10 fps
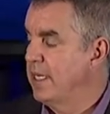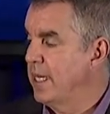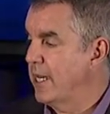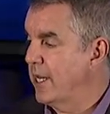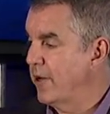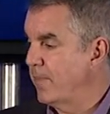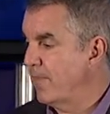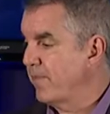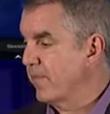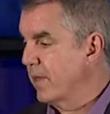
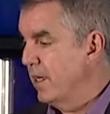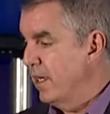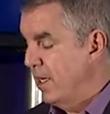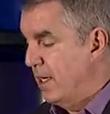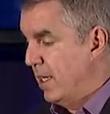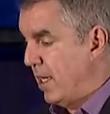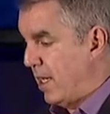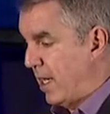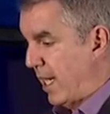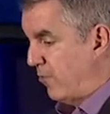
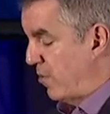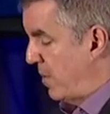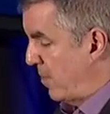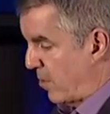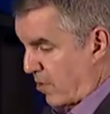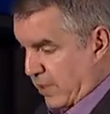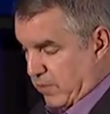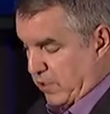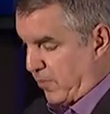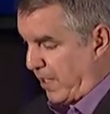I remember it
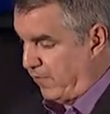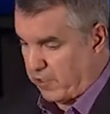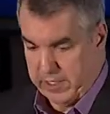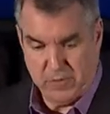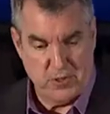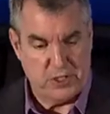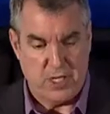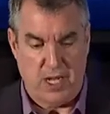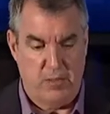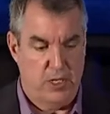was my very first
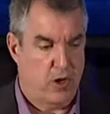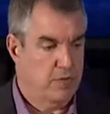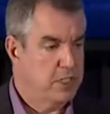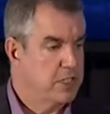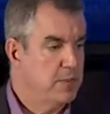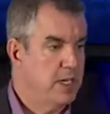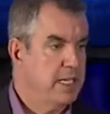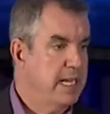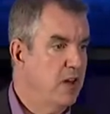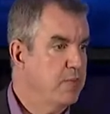job at Harvard
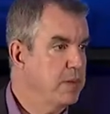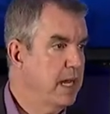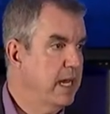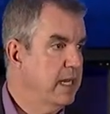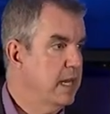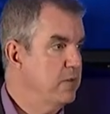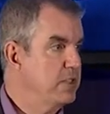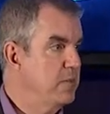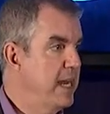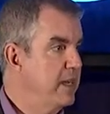Community Health Plan. I
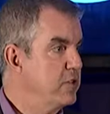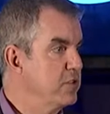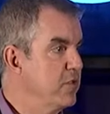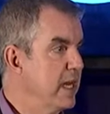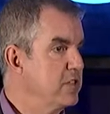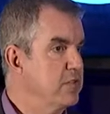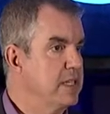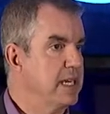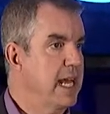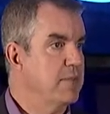was a medical director at
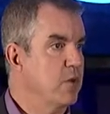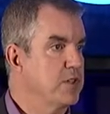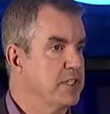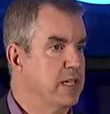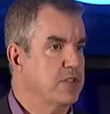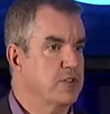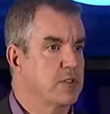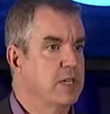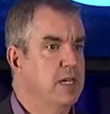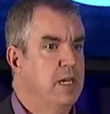the Kenmore Center.
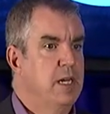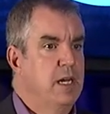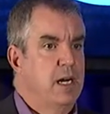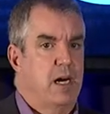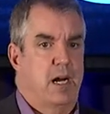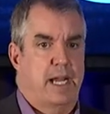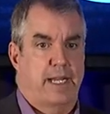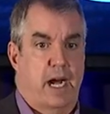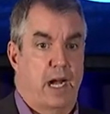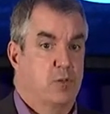
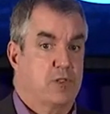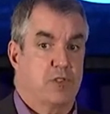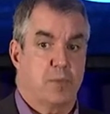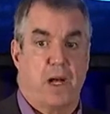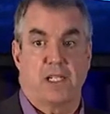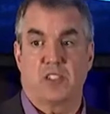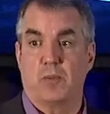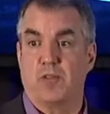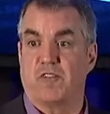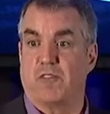And I was
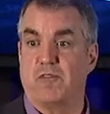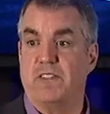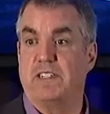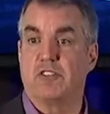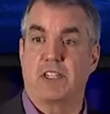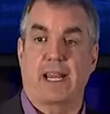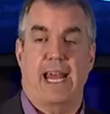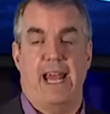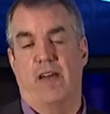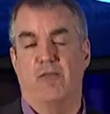responsible for fielding
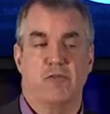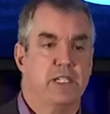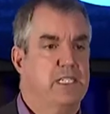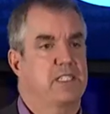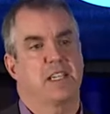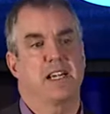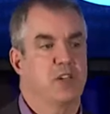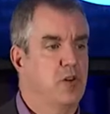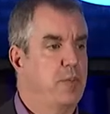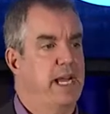every
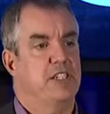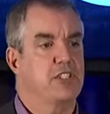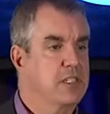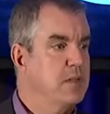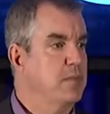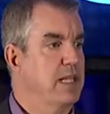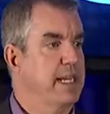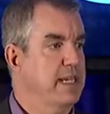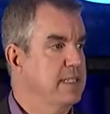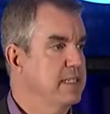single patient complaint.